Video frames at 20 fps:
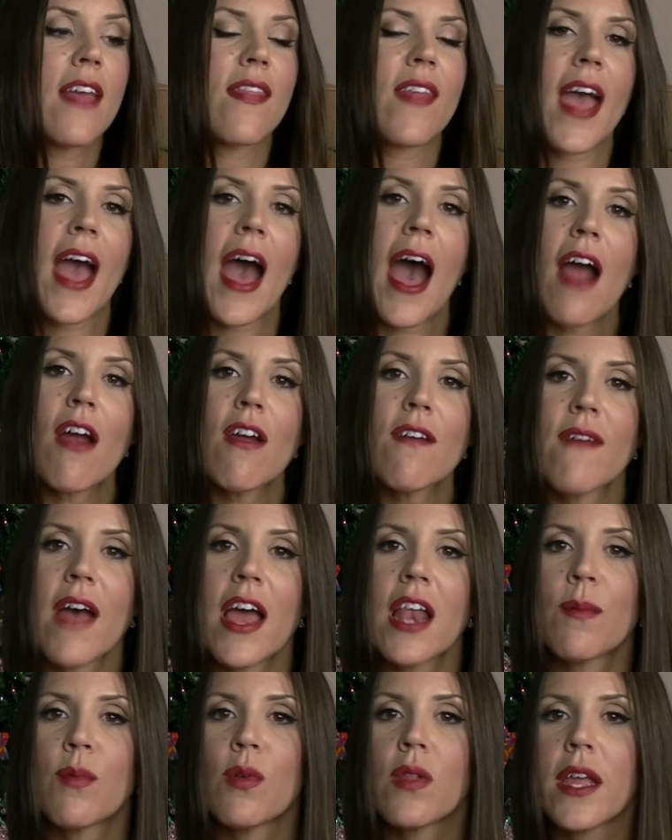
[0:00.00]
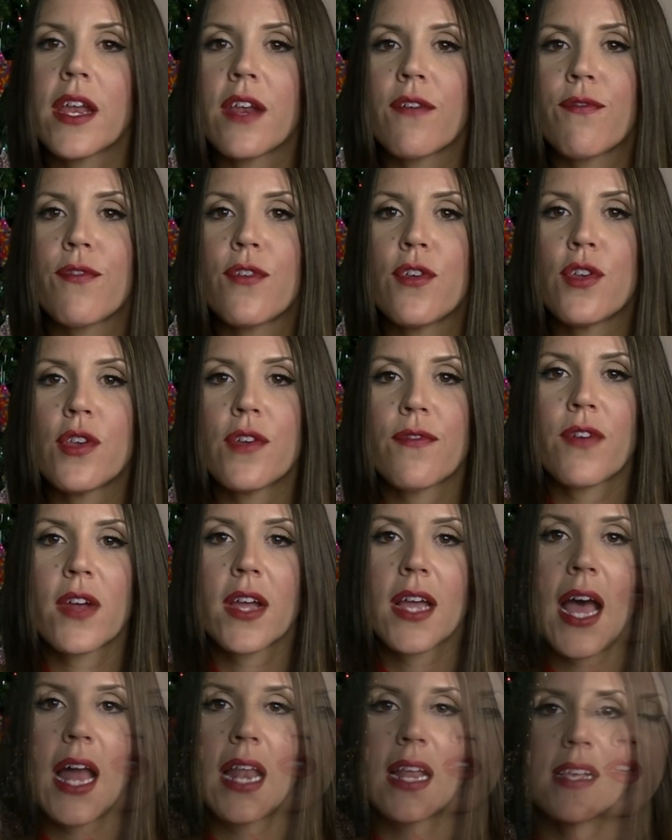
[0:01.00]
They are available in a few
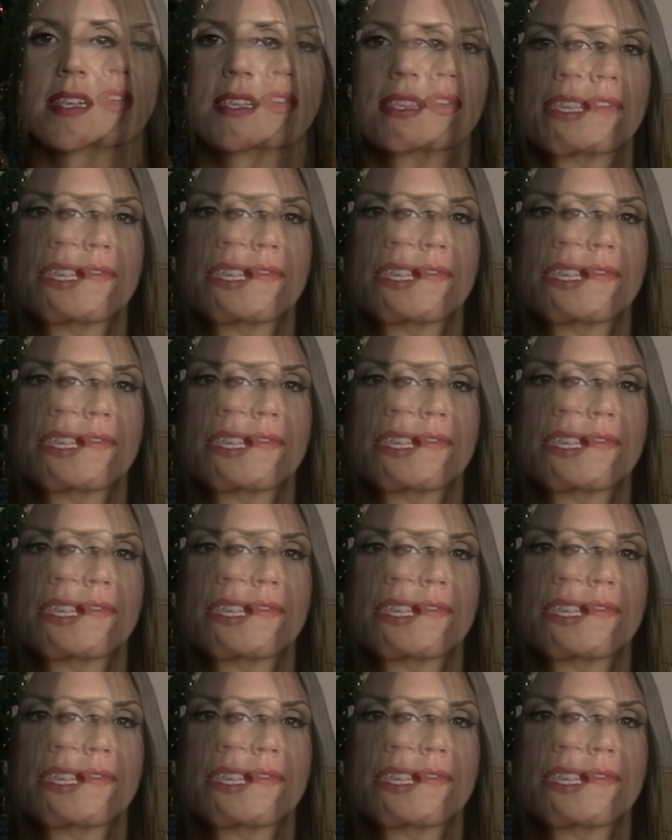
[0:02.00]
different colors.